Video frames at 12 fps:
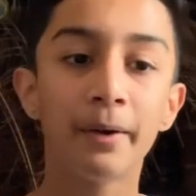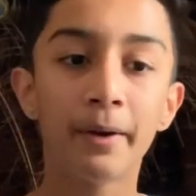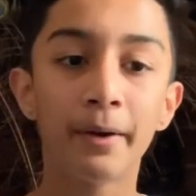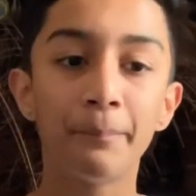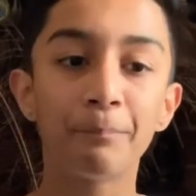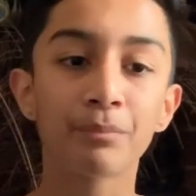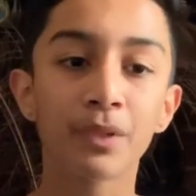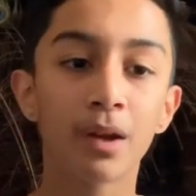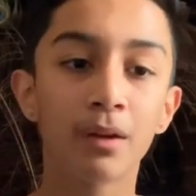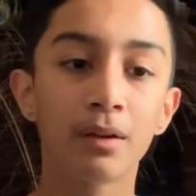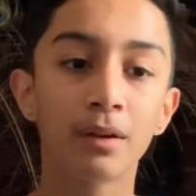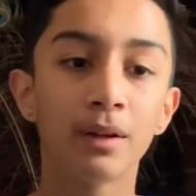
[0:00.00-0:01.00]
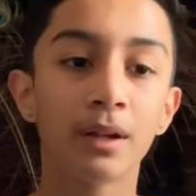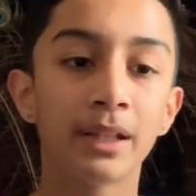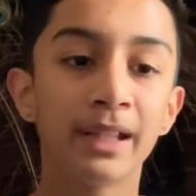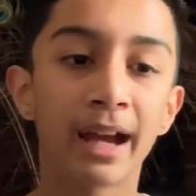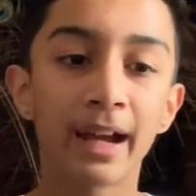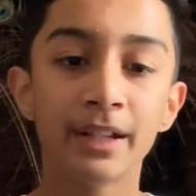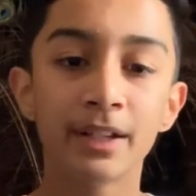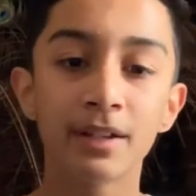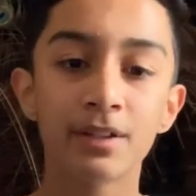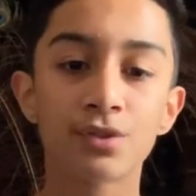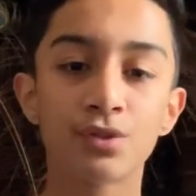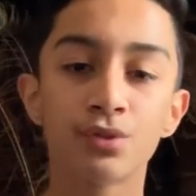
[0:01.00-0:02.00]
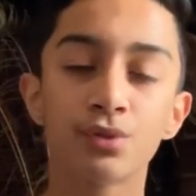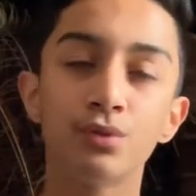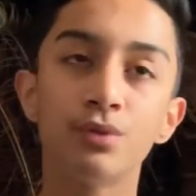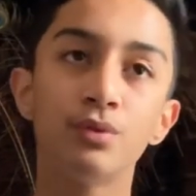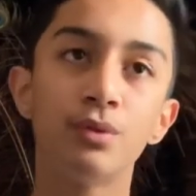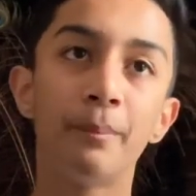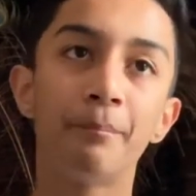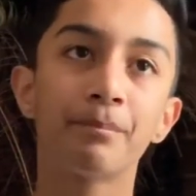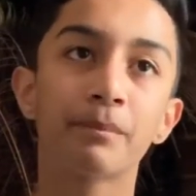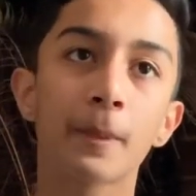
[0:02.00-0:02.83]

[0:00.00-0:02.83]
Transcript: The idea is to